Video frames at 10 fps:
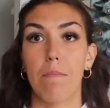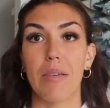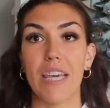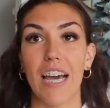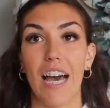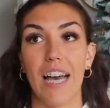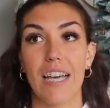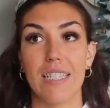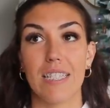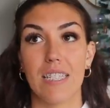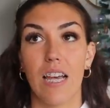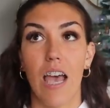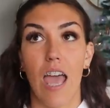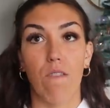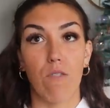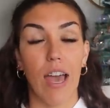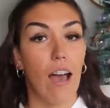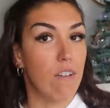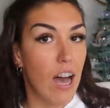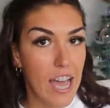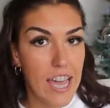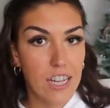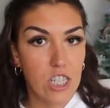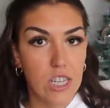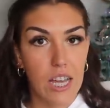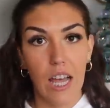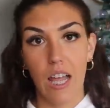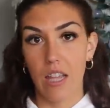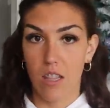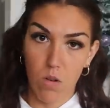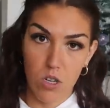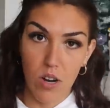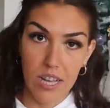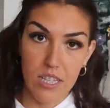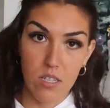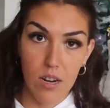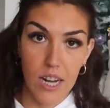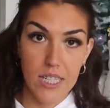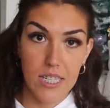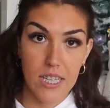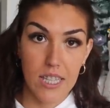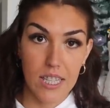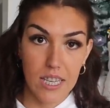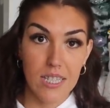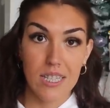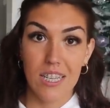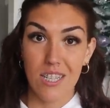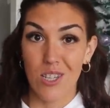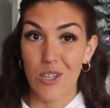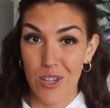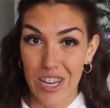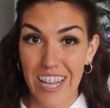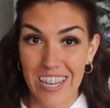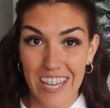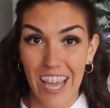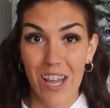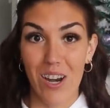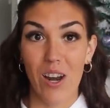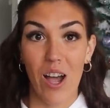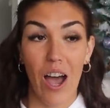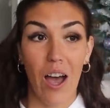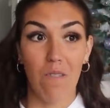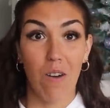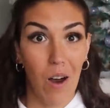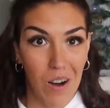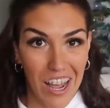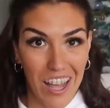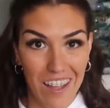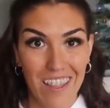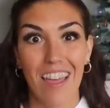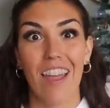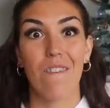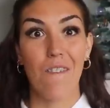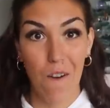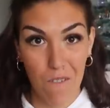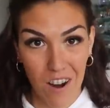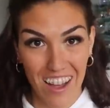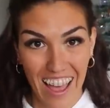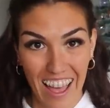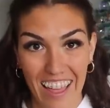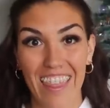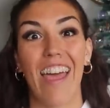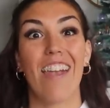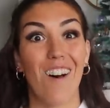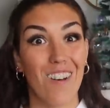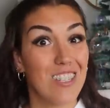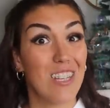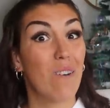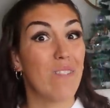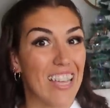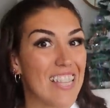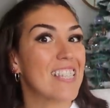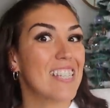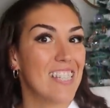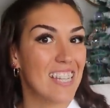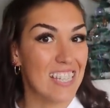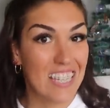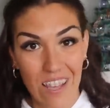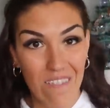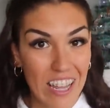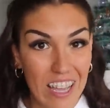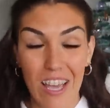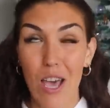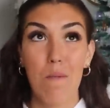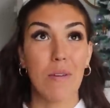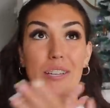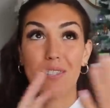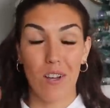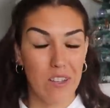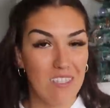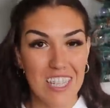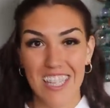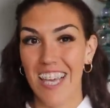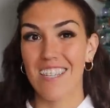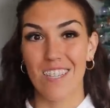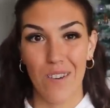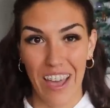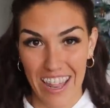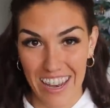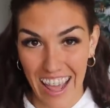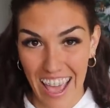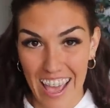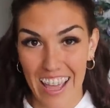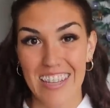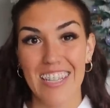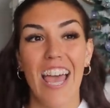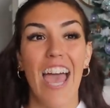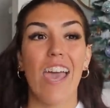Because if we have high HDL and lower triglycerides, this is a good indicator of heart health and of overall health, and also of insulin sensitivity, because all of these things go hand in hand.